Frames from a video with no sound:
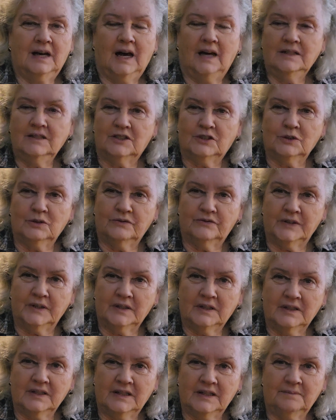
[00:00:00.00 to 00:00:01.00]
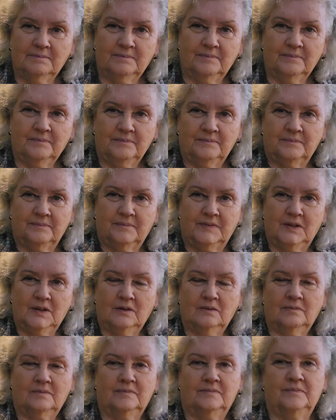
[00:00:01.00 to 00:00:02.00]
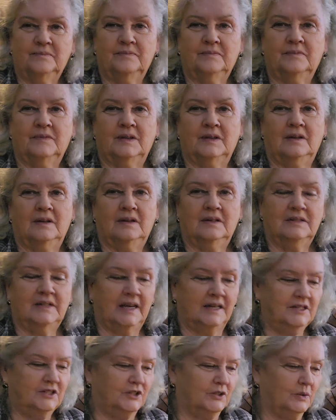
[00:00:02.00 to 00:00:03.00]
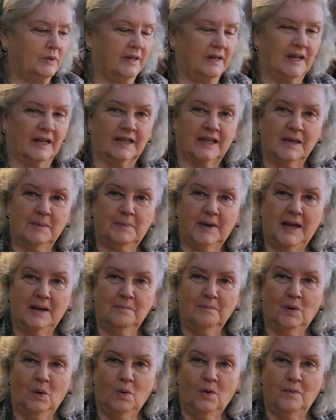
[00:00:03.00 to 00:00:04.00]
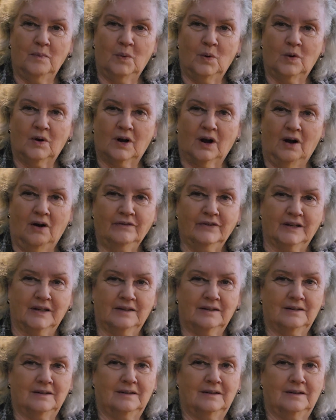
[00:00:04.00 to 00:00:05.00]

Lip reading: I just don't feel any, you know, taste to it, and I keep adding more and more coffee